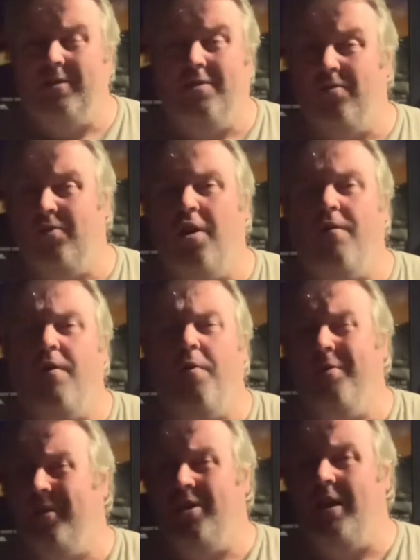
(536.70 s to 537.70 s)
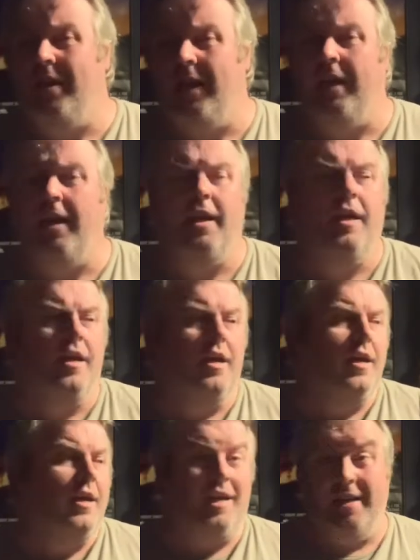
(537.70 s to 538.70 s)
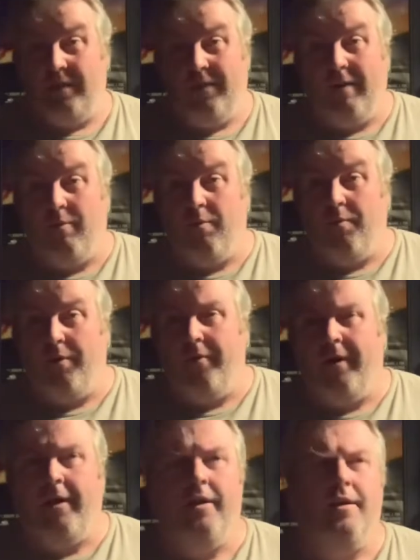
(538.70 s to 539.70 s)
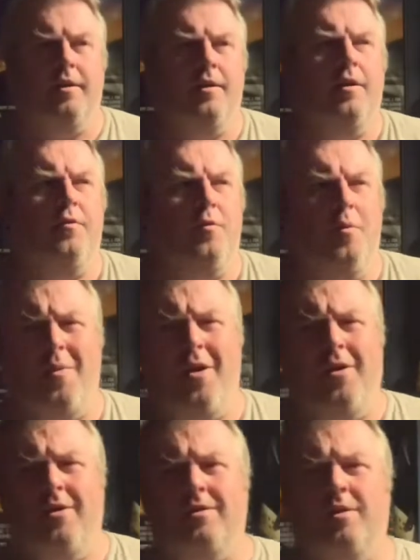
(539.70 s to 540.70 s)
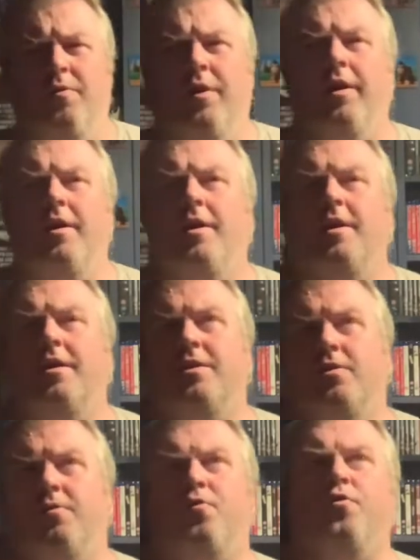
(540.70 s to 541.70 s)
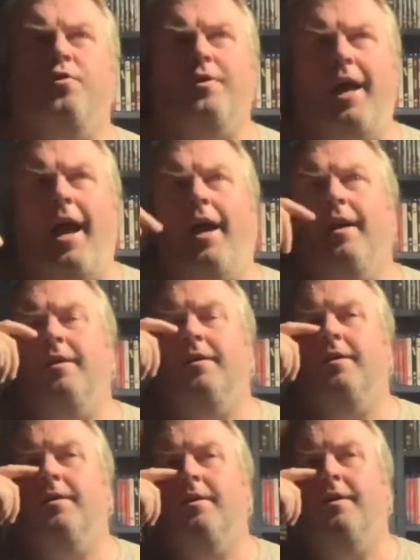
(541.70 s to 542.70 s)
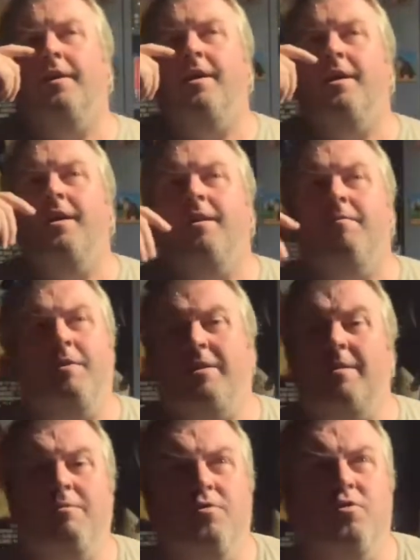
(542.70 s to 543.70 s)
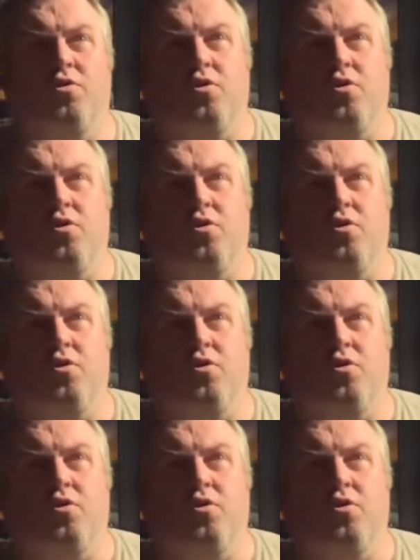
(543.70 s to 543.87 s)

sort of sci-fi with the Jen Dinky, is available on Blu-ray from America somewhere. So we've ordered that. It seems to